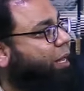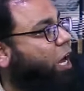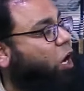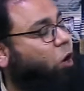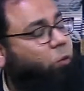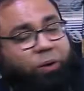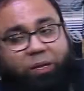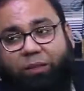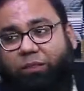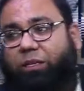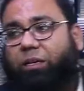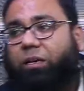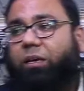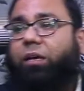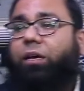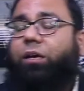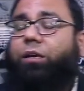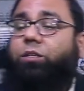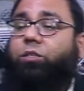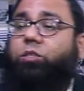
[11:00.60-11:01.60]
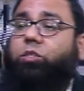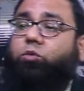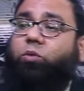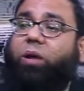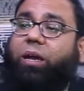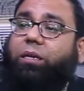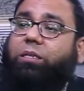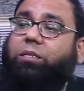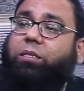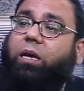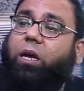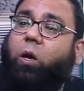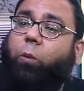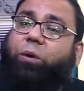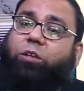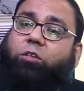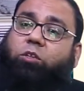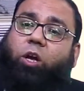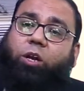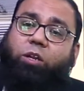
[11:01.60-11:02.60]
go with the straight
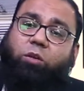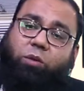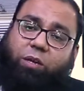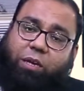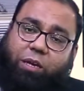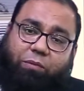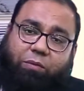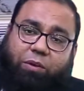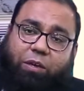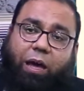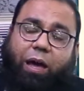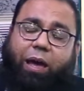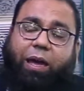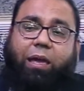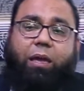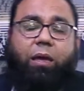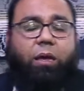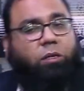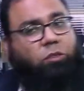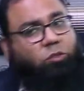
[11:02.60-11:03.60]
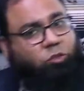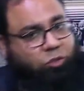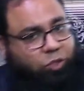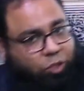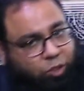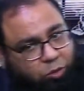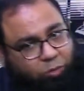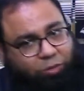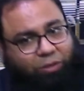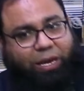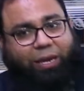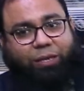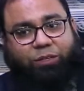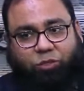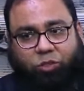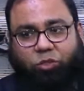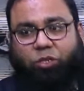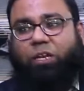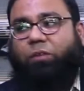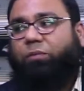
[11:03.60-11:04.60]
with non-UKVI to the
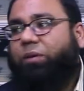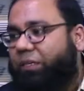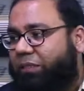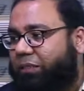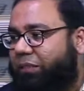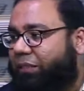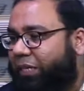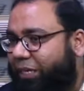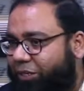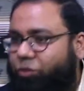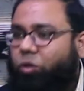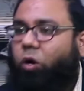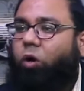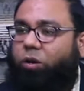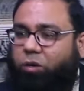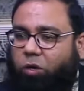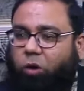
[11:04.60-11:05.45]
UK's universities or